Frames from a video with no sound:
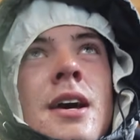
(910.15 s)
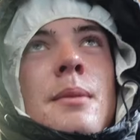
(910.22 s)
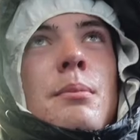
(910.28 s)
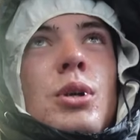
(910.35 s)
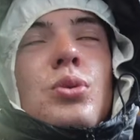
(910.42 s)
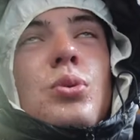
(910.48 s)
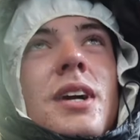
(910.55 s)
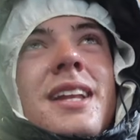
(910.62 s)

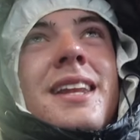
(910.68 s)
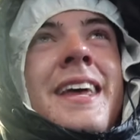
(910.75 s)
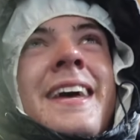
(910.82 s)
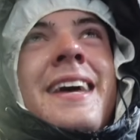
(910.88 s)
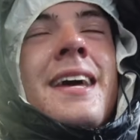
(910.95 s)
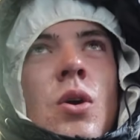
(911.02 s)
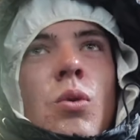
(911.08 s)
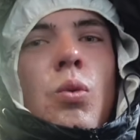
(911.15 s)
between
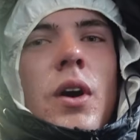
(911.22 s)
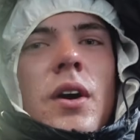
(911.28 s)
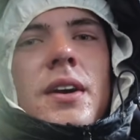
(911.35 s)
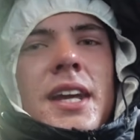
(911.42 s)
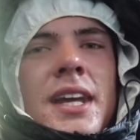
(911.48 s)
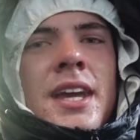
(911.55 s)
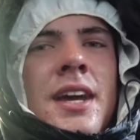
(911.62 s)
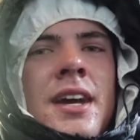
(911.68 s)

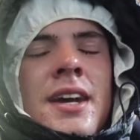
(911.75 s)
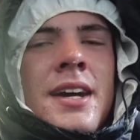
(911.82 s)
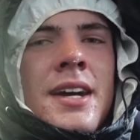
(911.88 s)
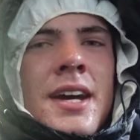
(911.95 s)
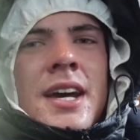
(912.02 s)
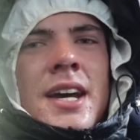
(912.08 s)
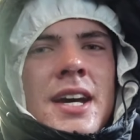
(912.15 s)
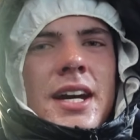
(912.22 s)
wearing
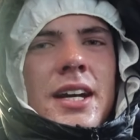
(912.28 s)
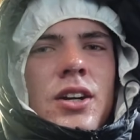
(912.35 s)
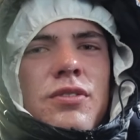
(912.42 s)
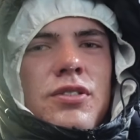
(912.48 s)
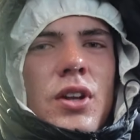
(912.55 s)
enough